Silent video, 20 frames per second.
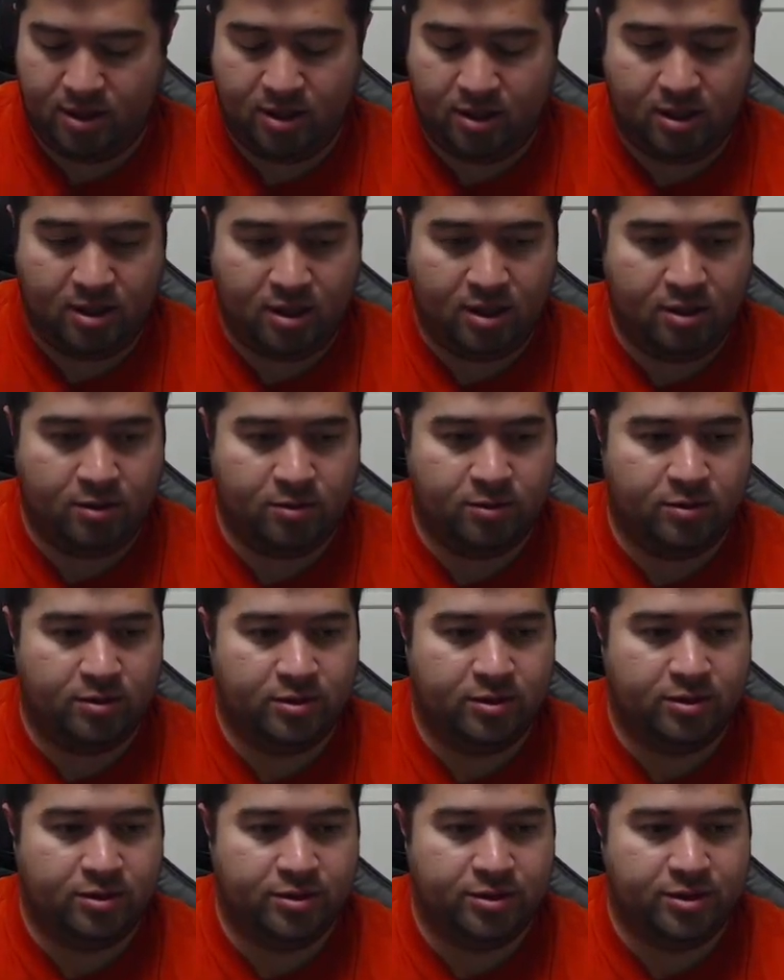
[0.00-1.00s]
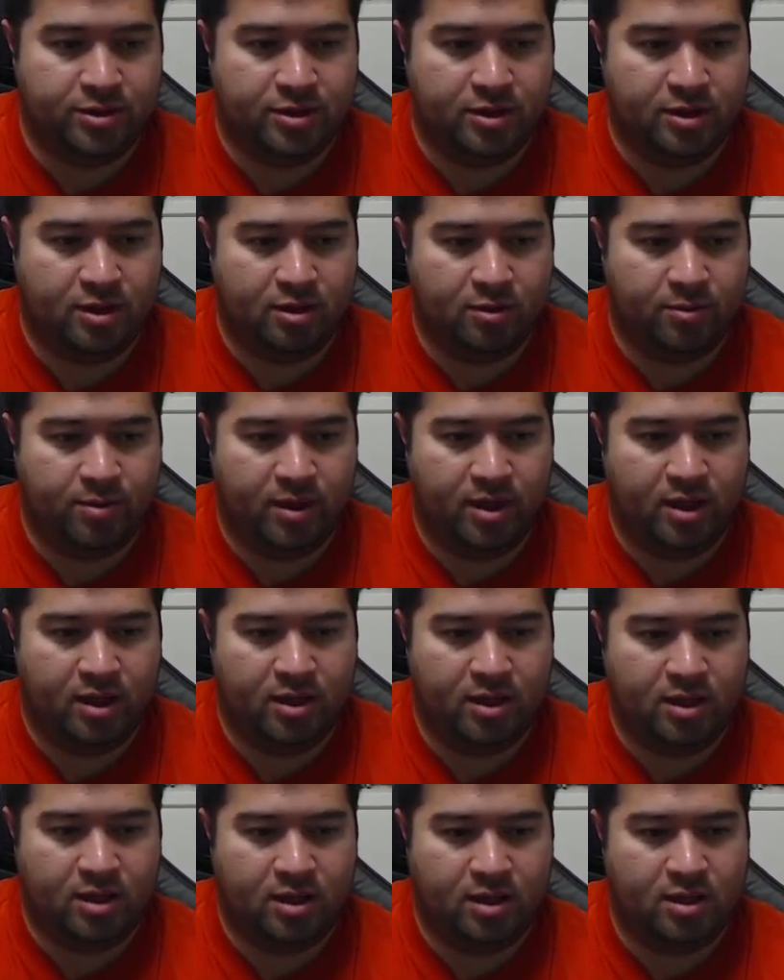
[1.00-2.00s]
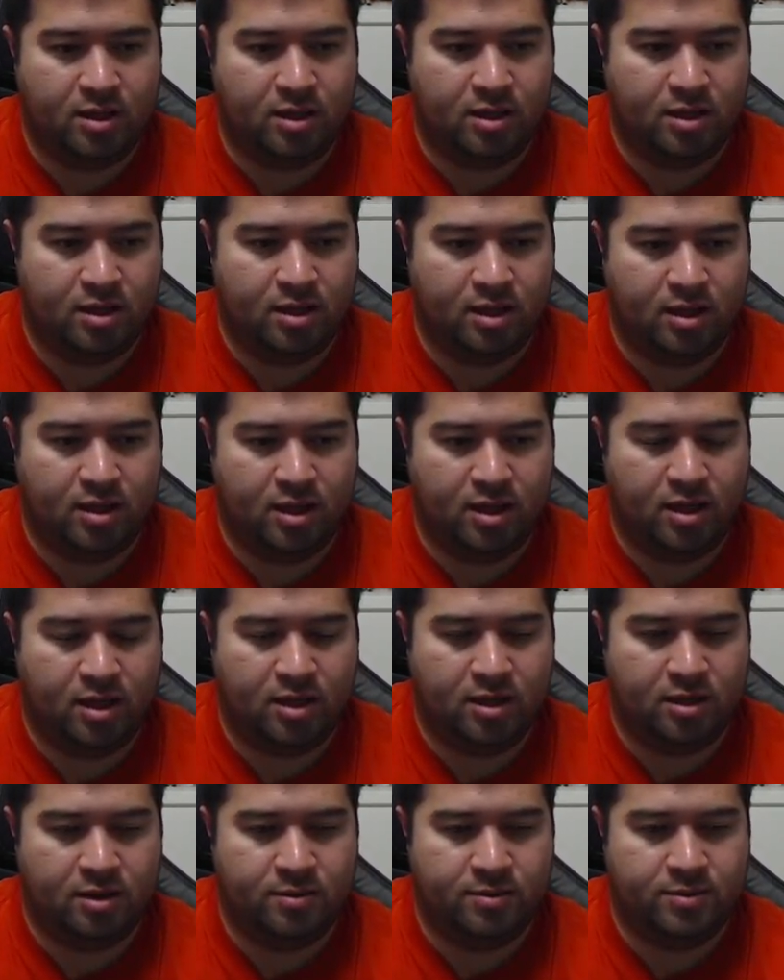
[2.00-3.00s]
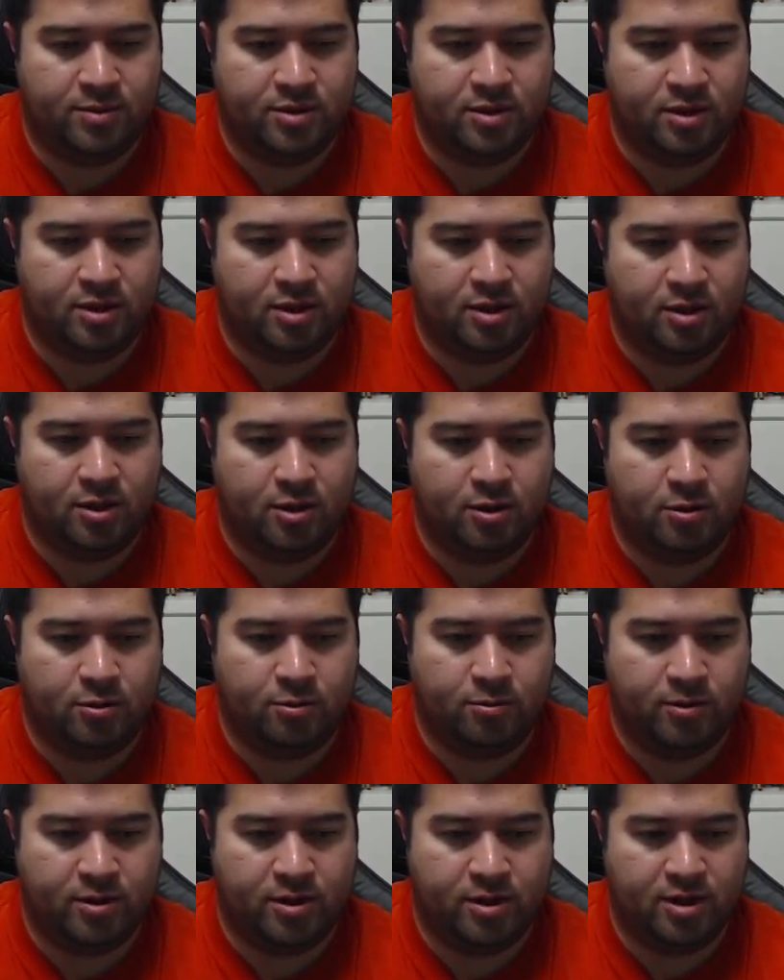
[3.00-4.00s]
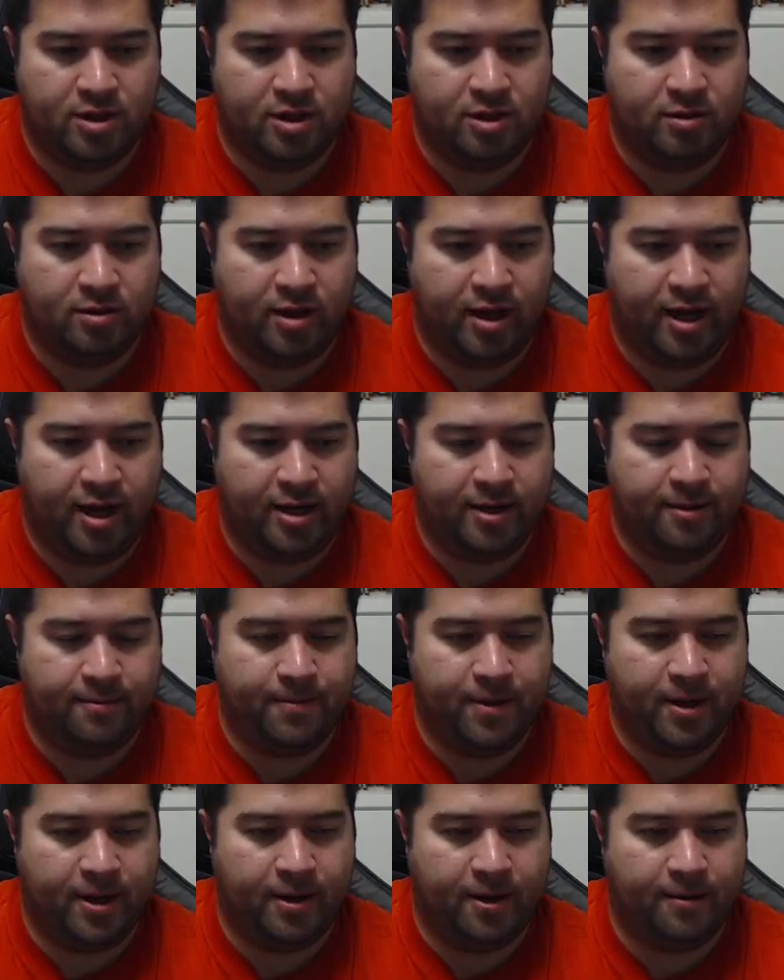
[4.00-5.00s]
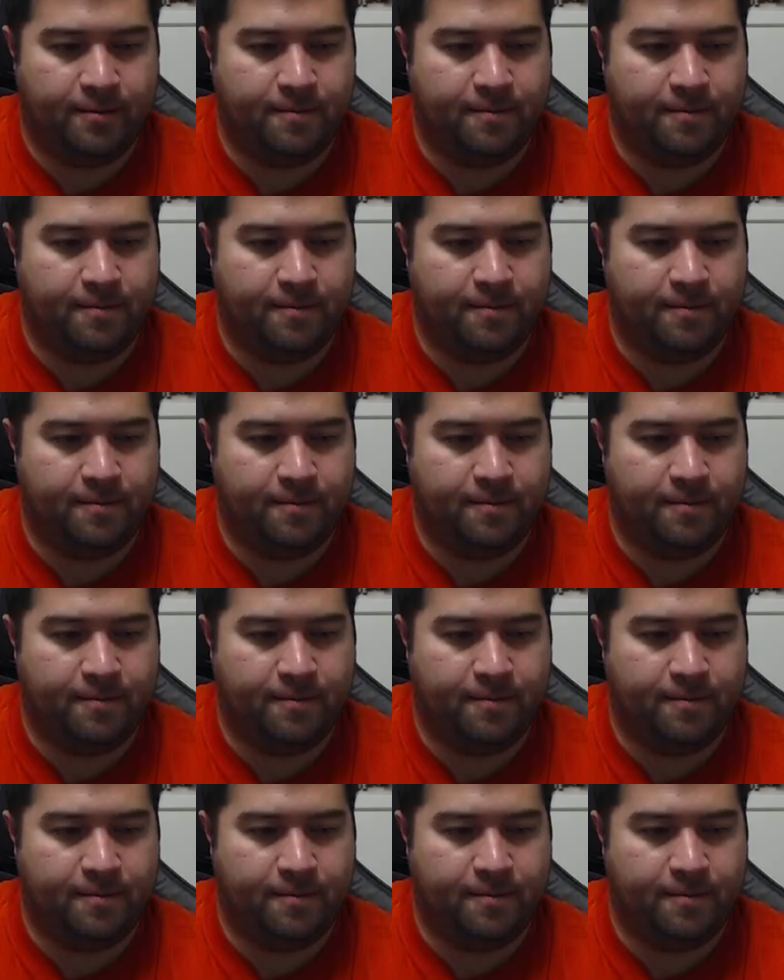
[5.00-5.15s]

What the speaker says: equals append items with the new item here.